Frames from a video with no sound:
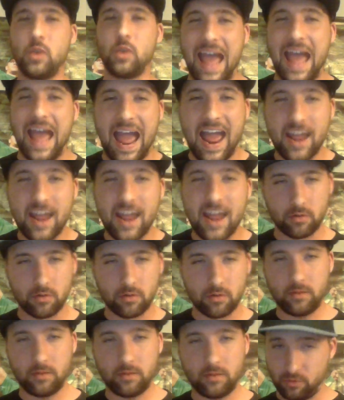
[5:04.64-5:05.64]
would
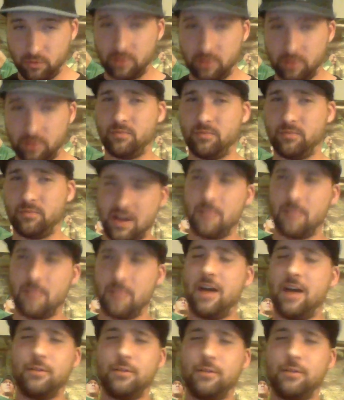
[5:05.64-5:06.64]
aggr would
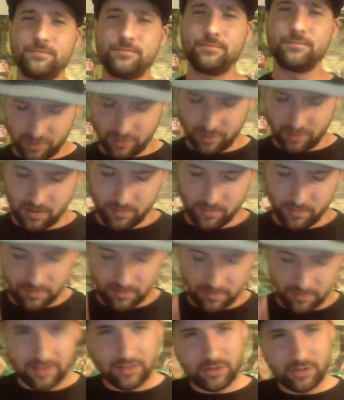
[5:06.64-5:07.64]
come out. Hold on,
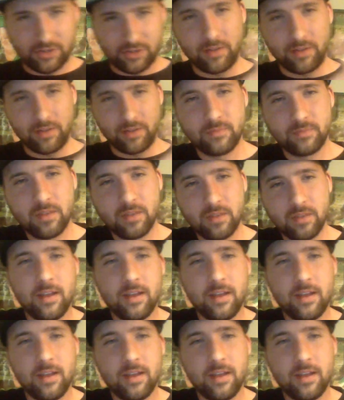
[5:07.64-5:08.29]
let me, let me get this straight.